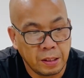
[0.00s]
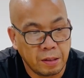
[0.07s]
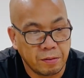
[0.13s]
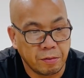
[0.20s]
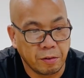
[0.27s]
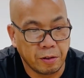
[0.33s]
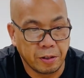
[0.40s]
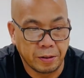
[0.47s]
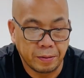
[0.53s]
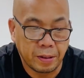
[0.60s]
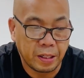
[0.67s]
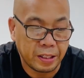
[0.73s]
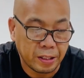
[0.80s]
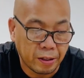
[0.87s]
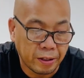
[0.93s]
for
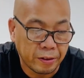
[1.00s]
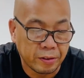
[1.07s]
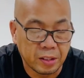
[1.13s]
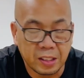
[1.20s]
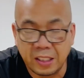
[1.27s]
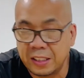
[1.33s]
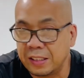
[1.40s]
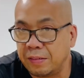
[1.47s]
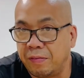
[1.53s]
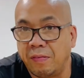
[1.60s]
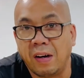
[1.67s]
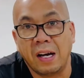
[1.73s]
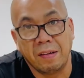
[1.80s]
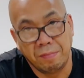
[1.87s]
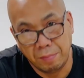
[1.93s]
at least
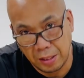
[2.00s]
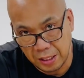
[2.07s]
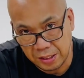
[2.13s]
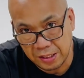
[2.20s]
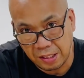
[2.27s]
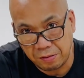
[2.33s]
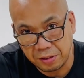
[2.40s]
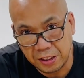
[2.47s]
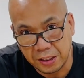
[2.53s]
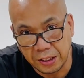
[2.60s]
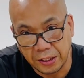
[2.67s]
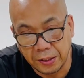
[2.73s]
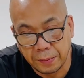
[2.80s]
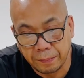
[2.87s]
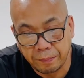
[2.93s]
5 minutes, I would
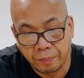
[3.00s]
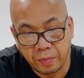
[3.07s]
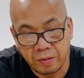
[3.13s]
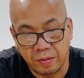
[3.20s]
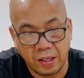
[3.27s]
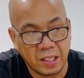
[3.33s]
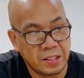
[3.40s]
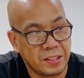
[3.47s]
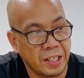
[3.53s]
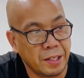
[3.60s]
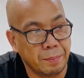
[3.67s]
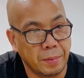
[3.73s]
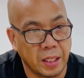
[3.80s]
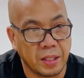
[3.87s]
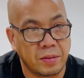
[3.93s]
say, 5 to
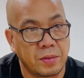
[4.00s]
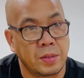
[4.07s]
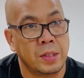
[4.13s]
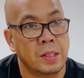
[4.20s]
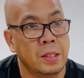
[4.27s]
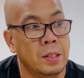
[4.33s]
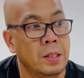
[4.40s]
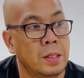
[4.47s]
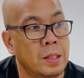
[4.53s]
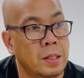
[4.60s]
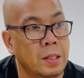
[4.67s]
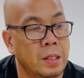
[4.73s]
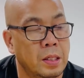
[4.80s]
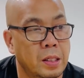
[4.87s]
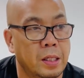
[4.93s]
10 minutes.
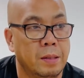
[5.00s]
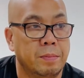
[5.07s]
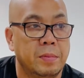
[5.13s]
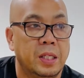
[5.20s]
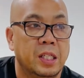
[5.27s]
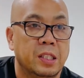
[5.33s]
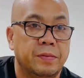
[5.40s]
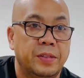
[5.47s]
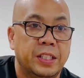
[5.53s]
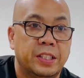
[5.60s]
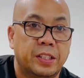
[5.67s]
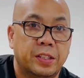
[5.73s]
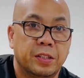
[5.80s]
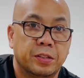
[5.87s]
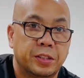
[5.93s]
Elevate the
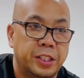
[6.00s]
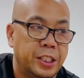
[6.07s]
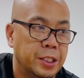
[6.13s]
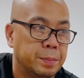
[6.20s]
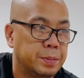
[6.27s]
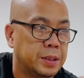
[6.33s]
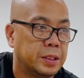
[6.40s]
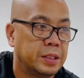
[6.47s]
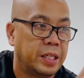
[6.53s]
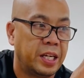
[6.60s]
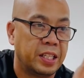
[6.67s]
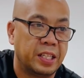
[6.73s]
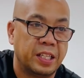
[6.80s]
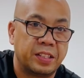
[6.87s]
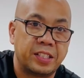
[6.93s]
girl's hips,
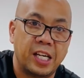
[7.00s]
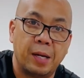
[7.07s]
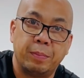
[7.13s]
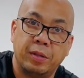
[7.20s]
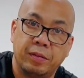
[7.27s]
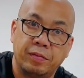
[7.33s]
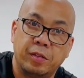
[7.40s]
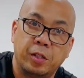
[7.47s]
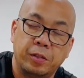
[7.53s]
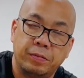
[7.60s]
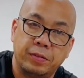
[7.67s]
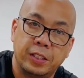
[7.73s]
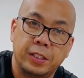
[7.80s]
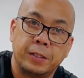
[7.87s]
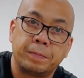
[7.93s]
and then tap the
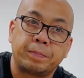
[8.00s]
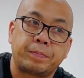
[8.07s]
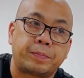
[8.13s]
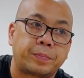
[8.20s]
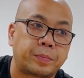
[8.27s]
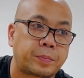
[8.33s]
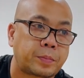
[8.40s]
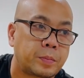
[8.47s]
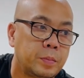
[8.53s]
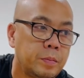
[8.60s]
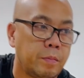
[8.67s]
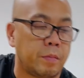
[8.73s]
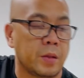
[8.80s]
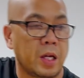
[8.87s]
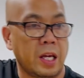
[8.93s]
vulva.
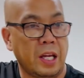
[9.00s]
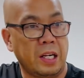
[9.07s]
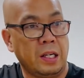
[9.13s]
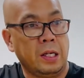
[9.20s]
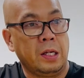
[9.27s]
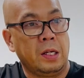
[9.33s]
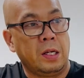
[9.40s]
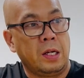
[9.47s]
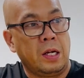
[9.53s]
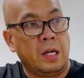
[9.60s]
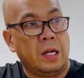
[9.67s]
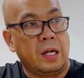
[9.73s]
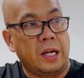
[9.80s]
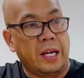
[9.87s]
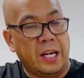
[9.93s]
And
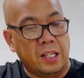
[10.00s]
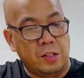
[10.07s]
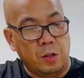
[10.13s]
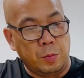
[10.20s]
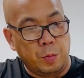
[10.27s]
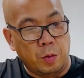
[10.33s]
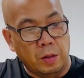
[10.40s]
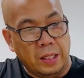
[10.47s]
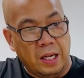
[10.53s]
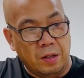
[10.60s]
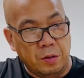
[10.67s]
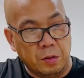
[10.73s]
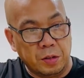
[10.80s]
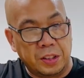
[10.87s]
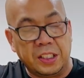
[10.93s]
as you pull out,
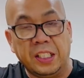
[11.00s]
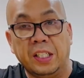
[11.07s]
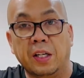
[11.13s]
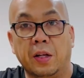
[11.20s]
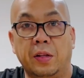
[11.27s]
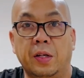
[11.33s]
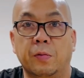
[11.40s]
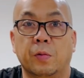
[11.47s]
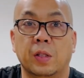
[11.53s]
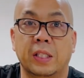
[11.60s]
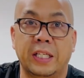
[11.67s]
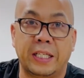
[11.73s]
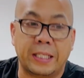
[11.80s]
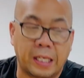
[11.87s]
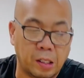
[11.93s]
you'll see nothing will
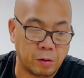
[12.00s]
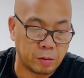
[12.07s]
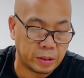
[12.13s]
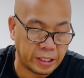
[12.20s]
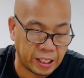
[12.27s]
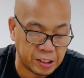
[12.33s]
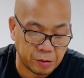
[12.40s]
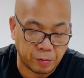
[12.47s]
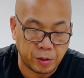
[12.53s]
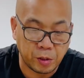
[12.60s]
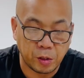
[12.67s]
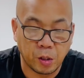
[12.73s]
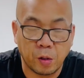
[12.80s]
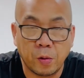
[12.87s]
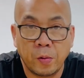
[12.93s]
leak out. That's when you
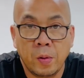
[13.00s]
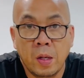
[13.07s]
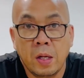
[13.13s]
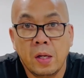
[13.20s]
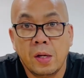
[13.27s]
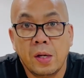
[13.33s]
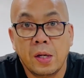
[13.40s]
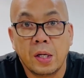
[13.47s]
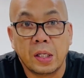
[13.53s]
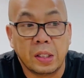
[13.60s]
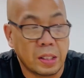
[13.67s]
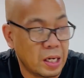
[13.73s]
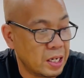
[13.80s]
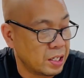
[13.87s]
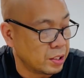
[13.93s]
know you
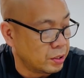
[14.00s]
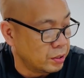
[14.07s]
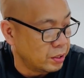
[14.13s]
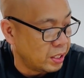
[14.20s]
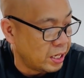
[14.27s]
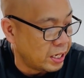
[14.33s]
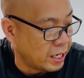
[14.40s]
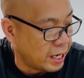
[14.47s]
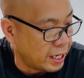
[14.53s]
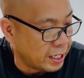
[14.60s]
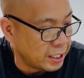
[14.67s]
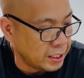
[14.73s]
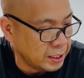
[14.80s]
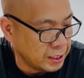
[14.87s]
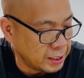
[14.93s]
had a good AI.